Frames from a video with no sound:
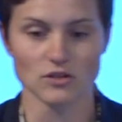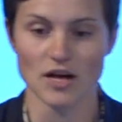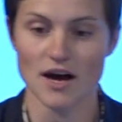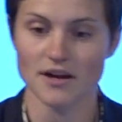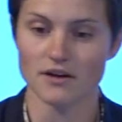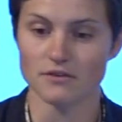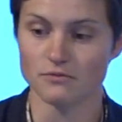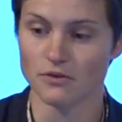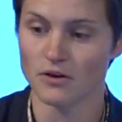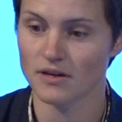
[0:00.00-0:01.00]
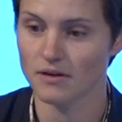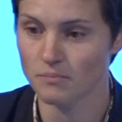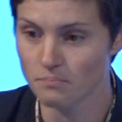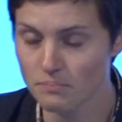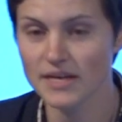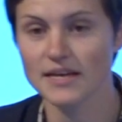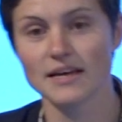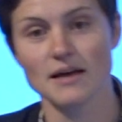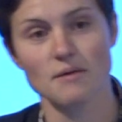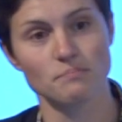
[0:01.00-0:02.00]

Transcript: a lot of big